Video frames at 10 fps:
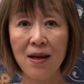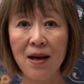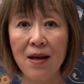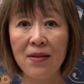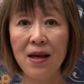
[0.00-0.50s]

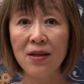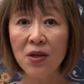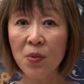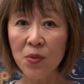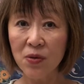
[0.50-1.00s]
And then you
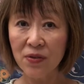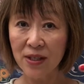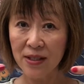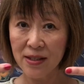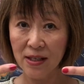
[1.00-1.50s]
move
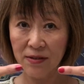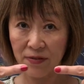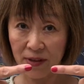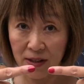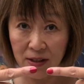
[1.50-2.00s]
index
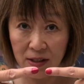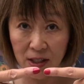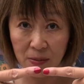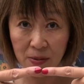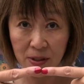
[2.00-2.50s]

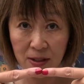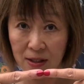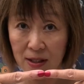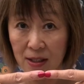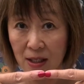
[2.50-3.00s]
fingertips,
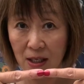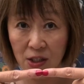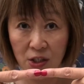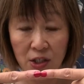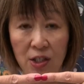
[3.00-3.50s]

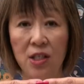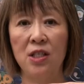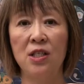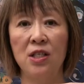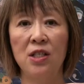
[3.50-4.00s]
touch
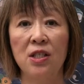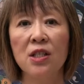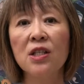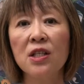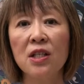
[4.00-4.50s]

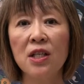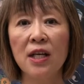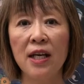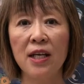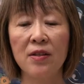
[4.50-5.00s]

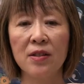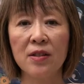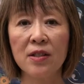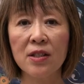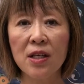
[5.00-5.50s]
again,
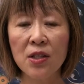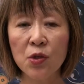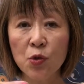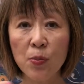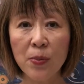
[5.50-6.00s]
and you
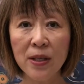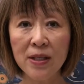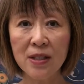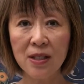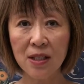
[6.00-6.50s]
repeat
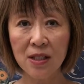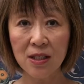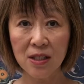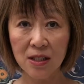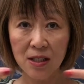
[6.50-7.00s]
this
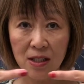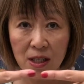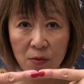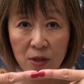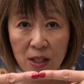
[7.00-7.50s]

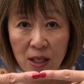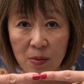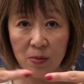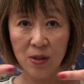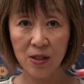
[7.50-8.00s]
several
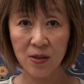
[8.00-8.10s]
times.